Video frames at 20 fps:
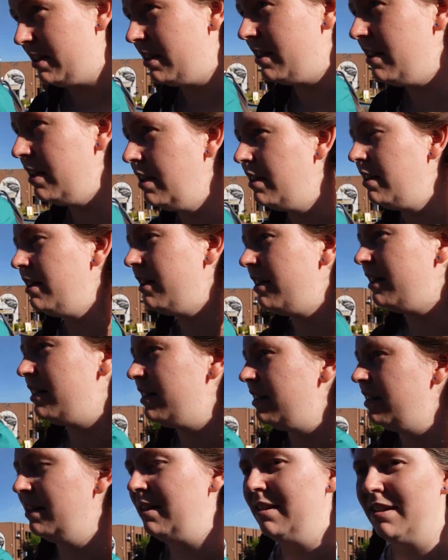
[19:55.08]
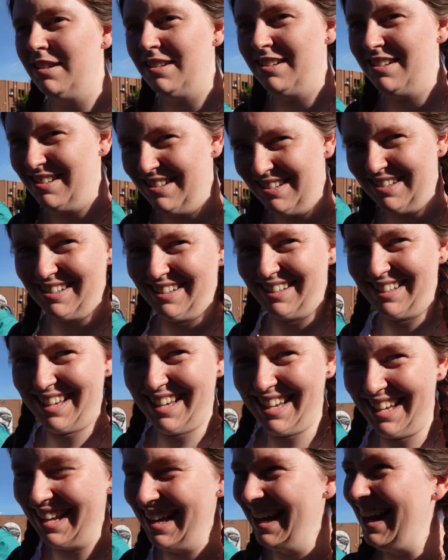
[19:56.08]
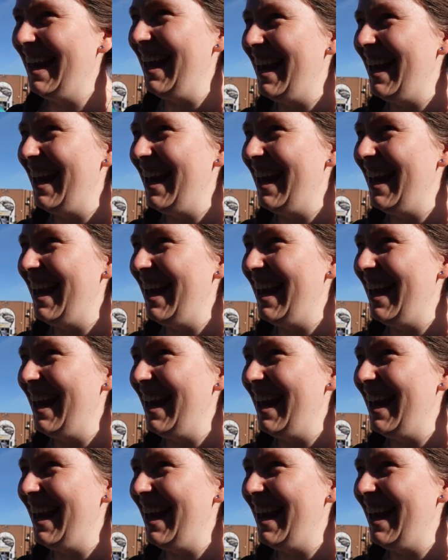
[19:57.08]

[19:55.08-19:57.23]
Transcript: I showed that dragon who's boss.